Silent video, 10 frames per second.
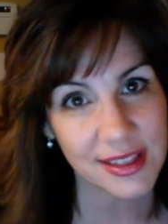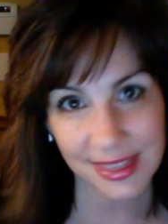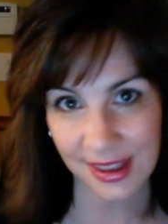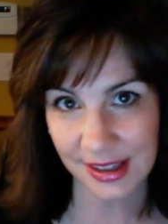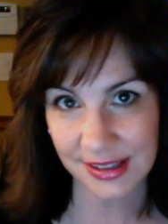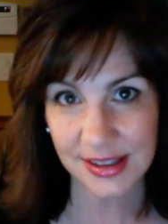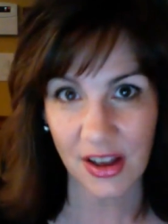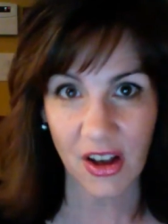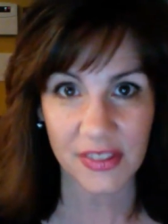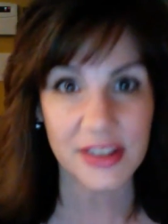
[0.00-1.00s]
things
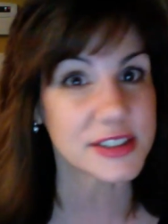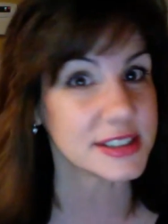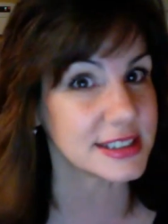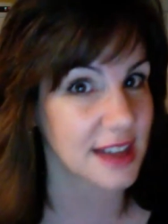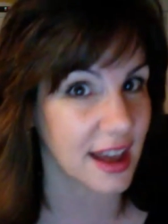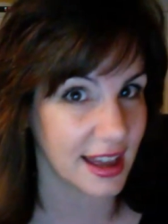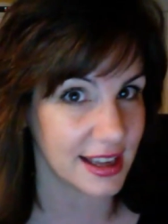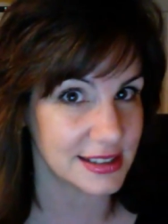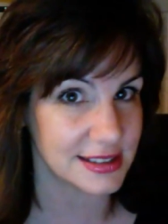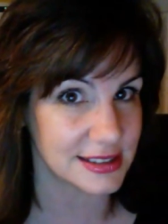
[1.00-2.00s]
on their
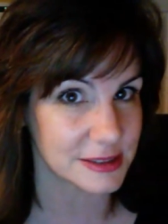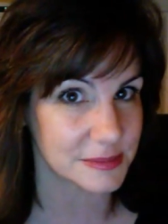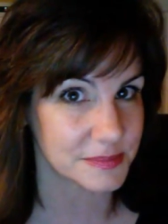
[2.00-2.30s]
size.